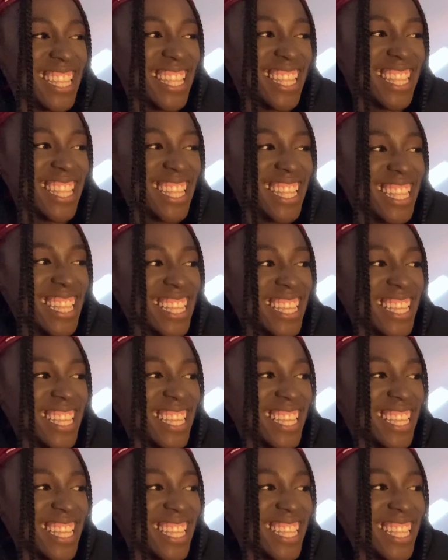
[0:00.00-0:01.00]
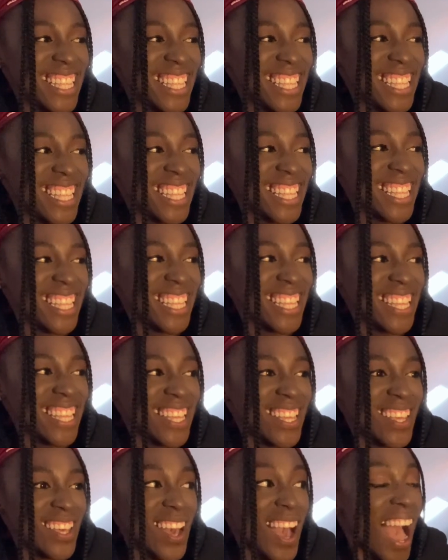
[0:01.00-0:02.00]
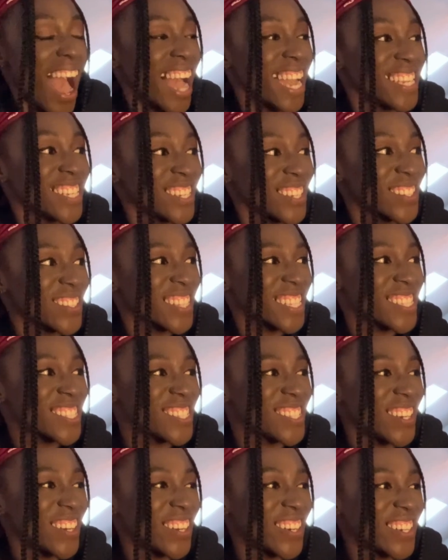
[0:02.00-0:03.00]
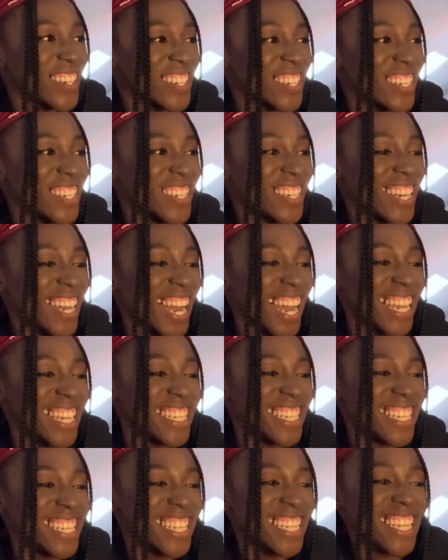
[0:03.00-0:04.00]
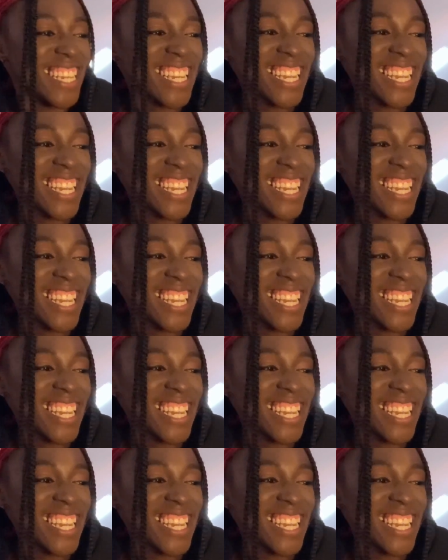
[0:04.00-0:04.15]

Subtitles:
[no speech]